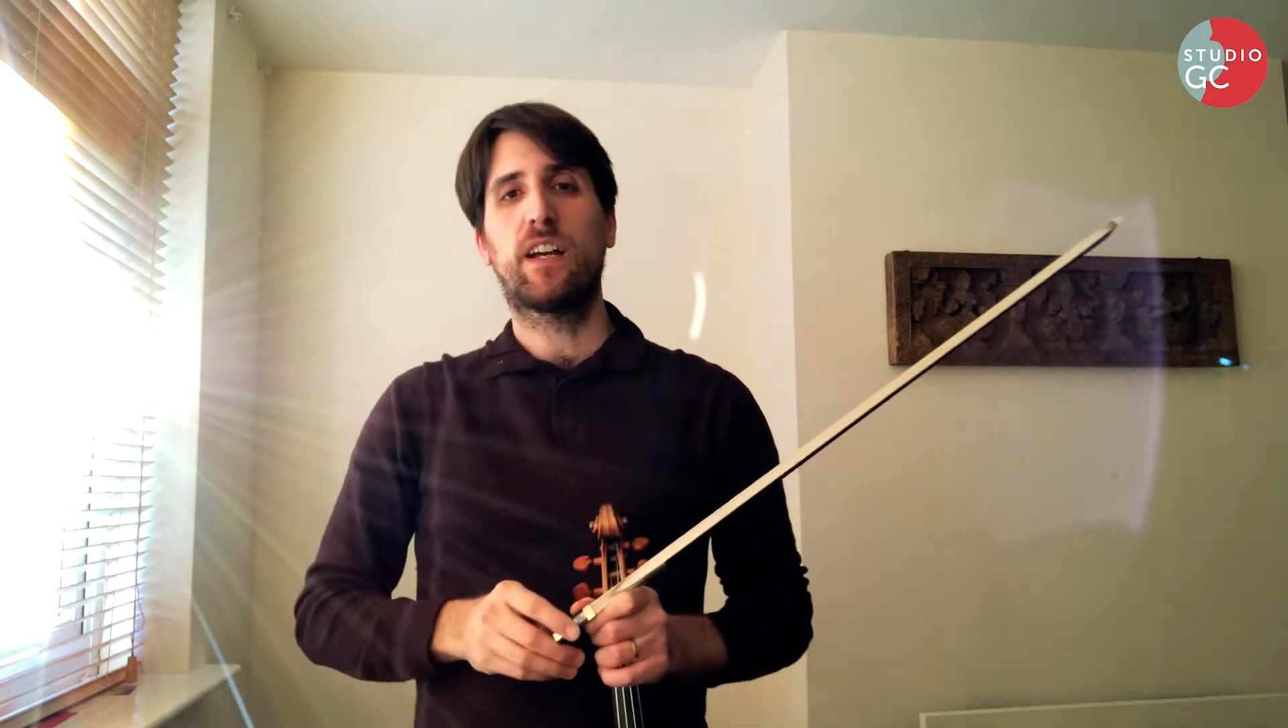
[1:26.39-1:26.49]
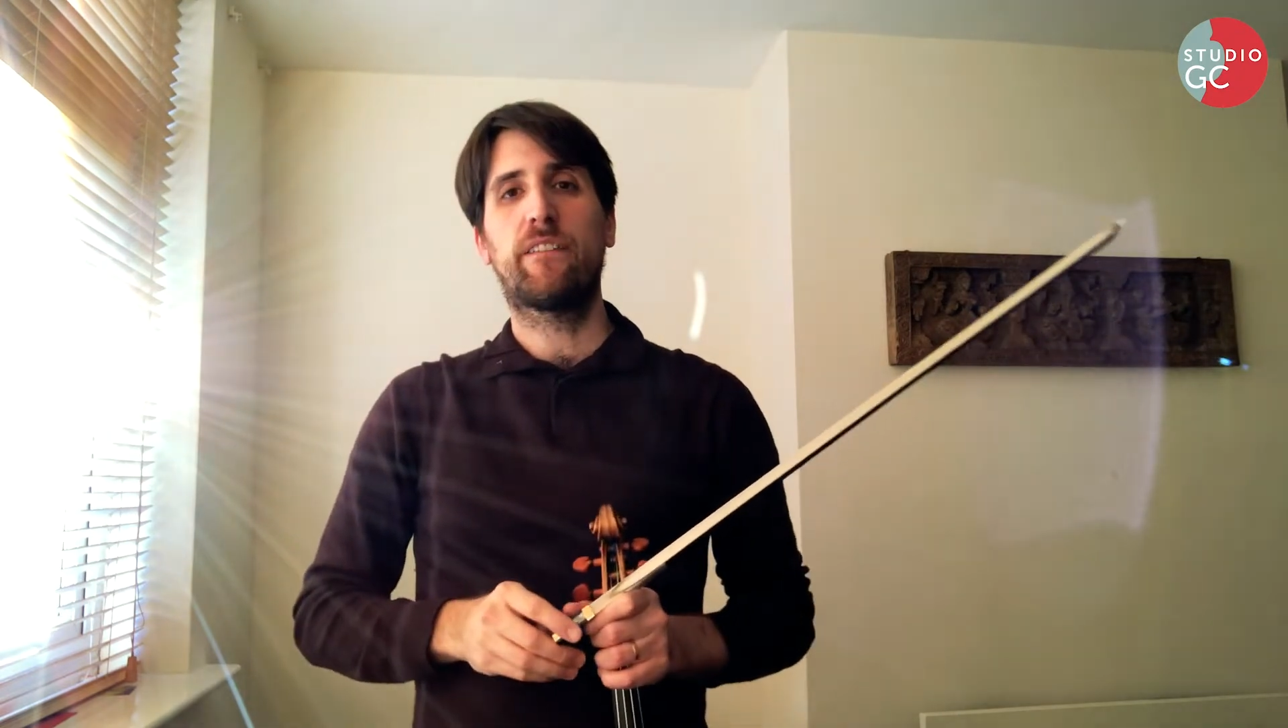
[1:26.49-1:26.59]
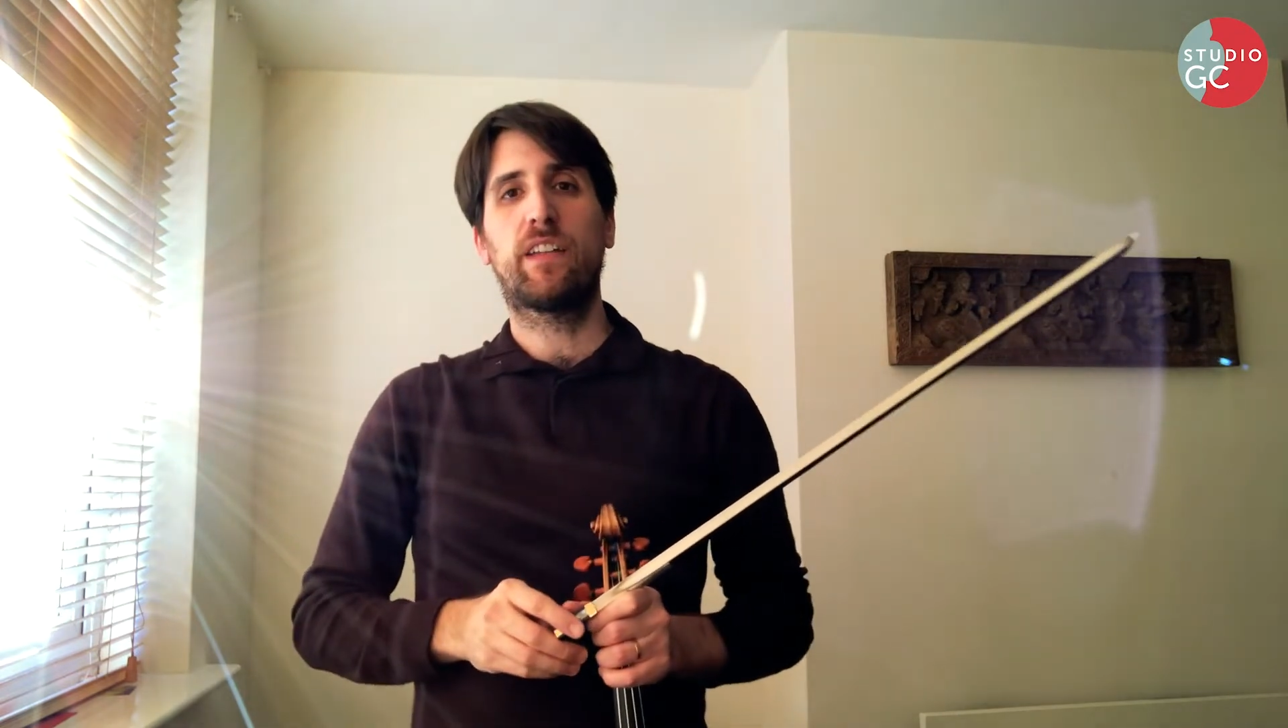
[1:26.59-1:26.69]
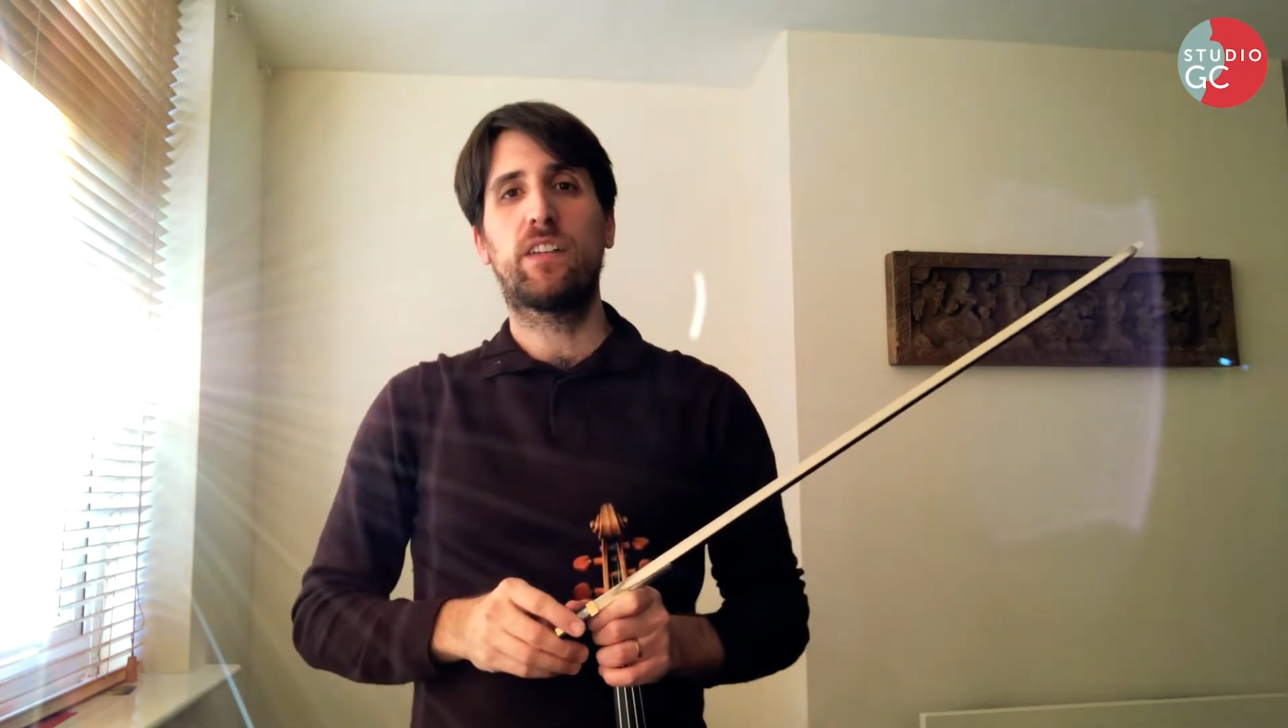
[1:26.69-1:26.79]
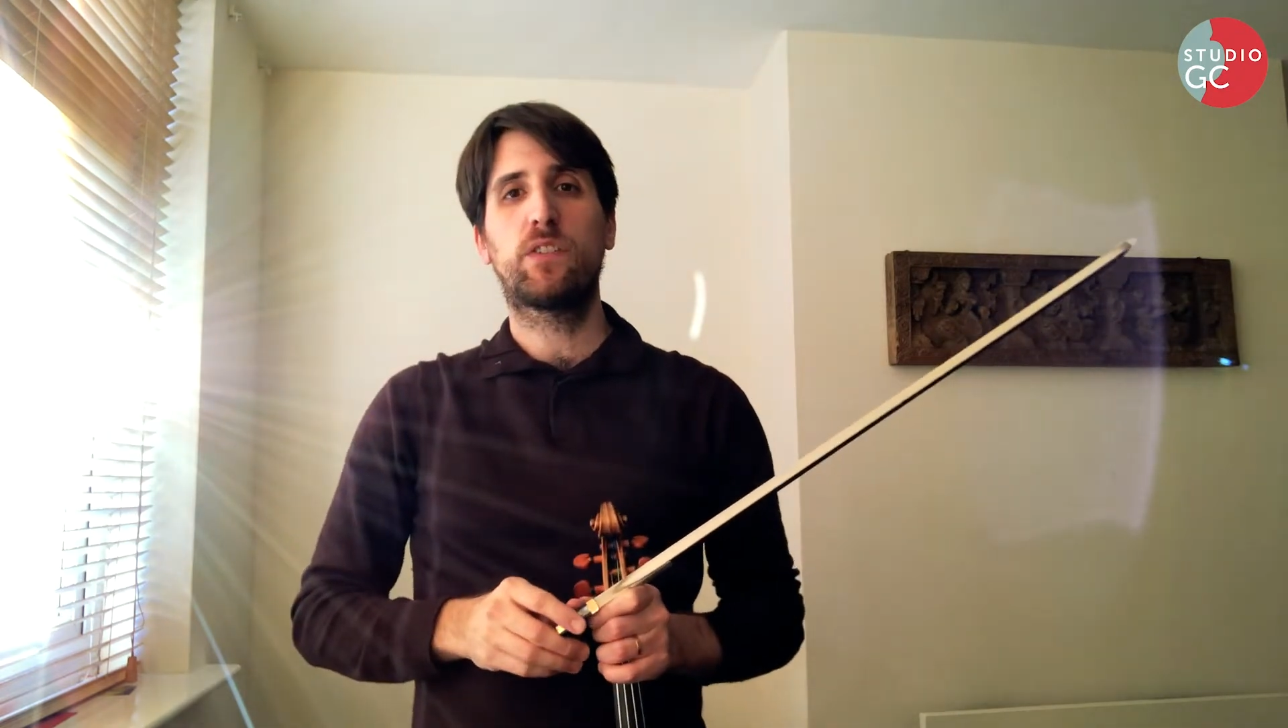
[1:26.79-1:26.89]

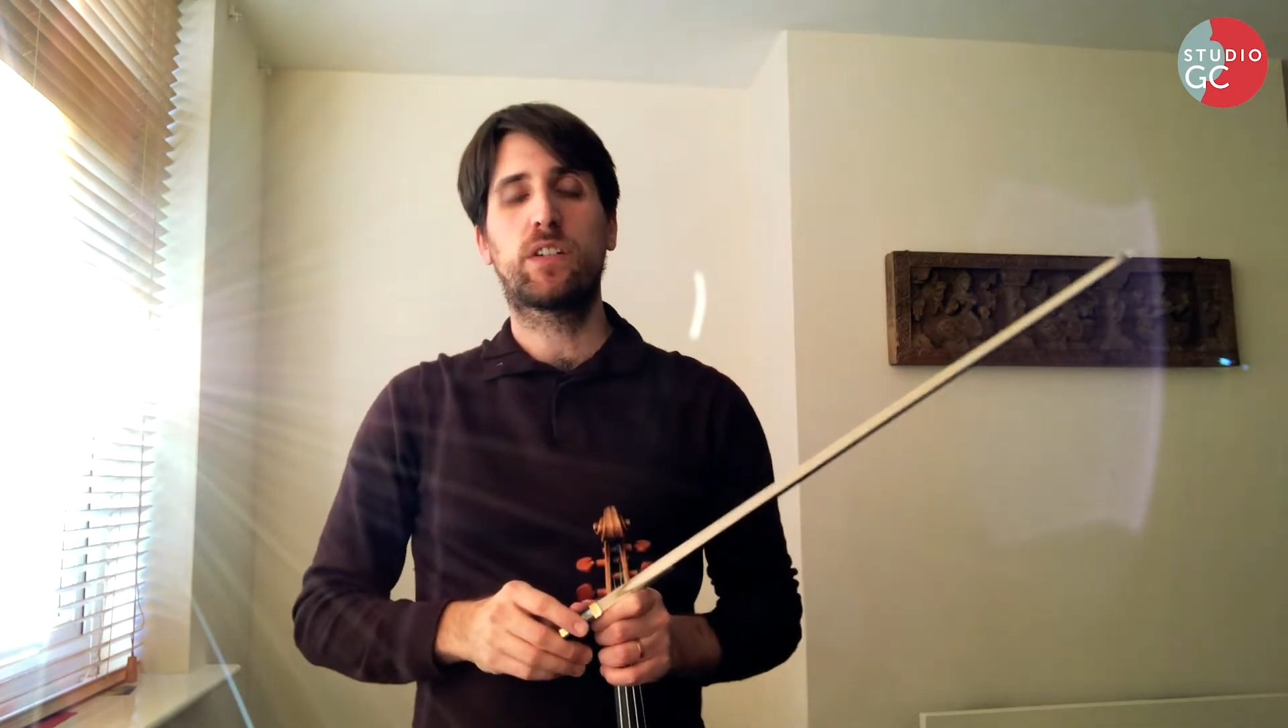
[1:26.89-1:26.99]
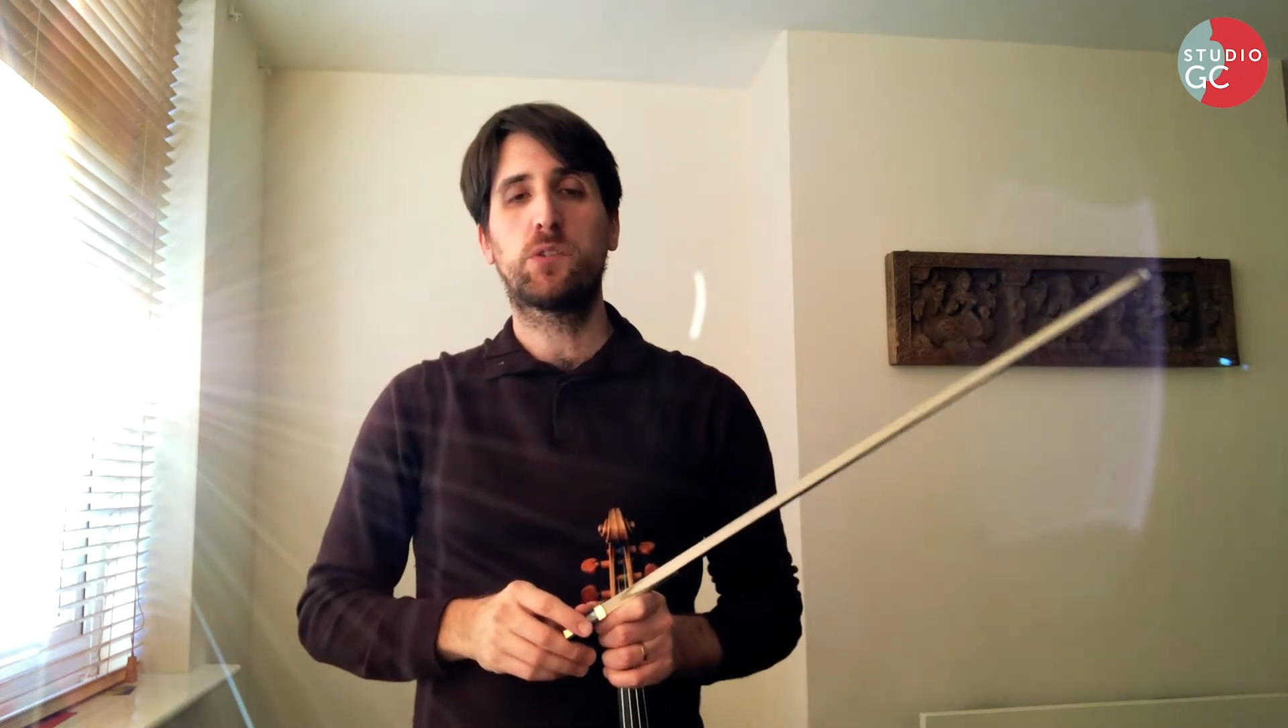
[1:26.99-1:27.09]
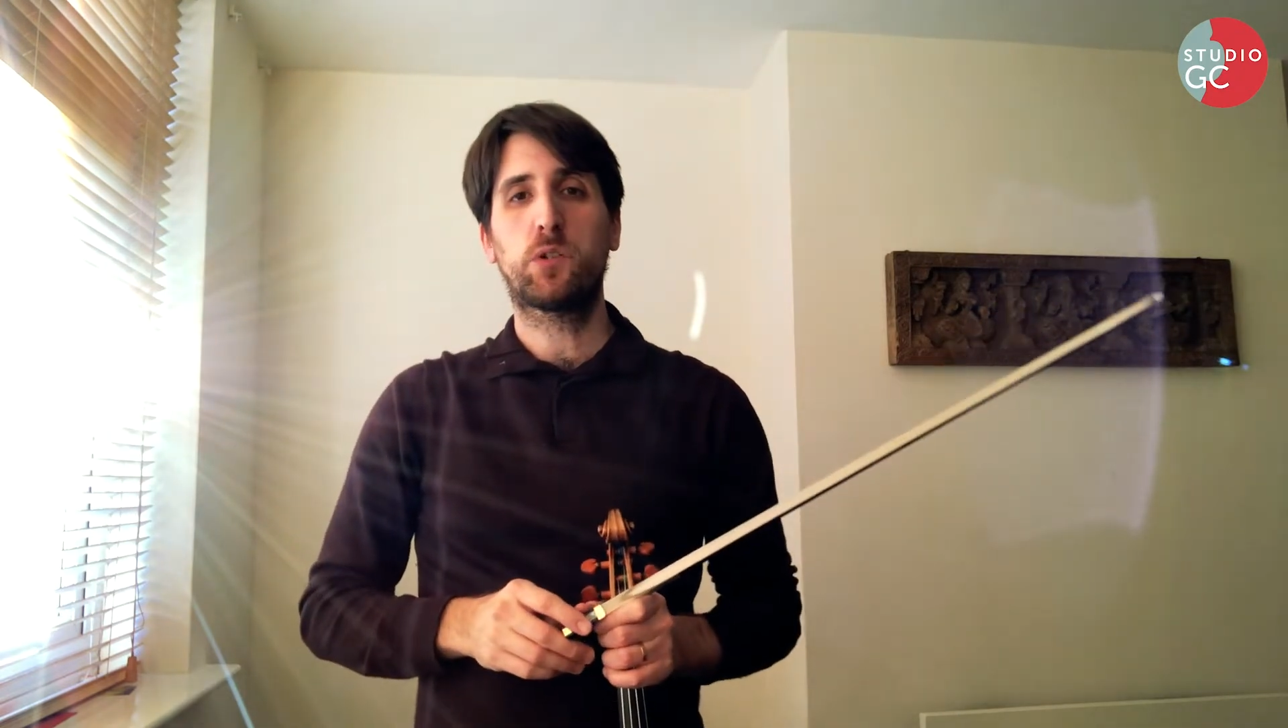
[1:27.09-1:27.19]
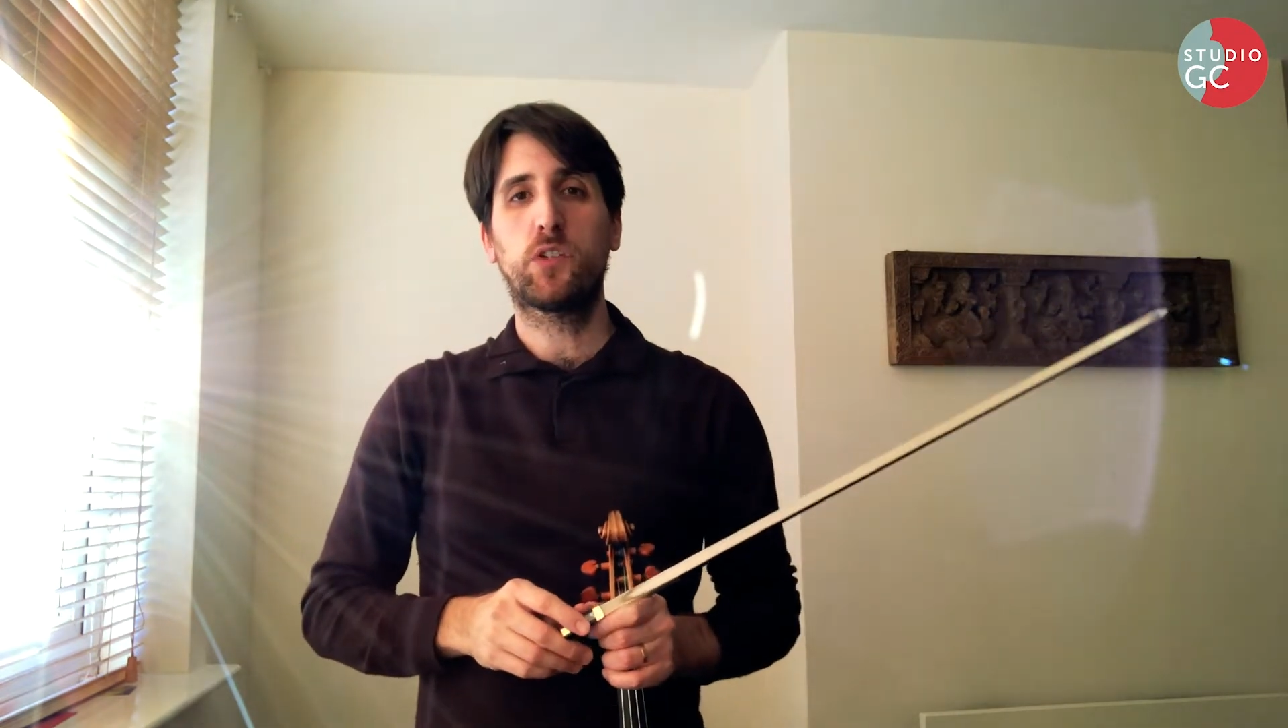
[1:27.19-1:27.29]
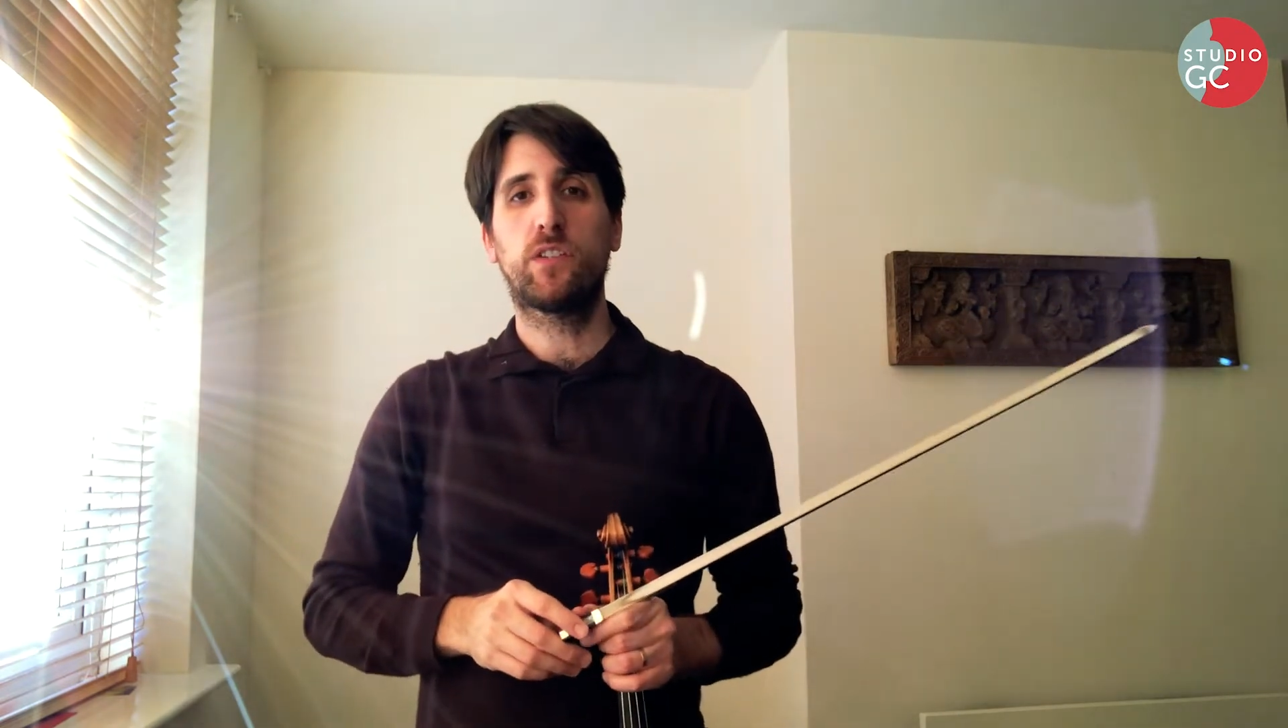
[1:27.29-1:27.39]
and then you can talk to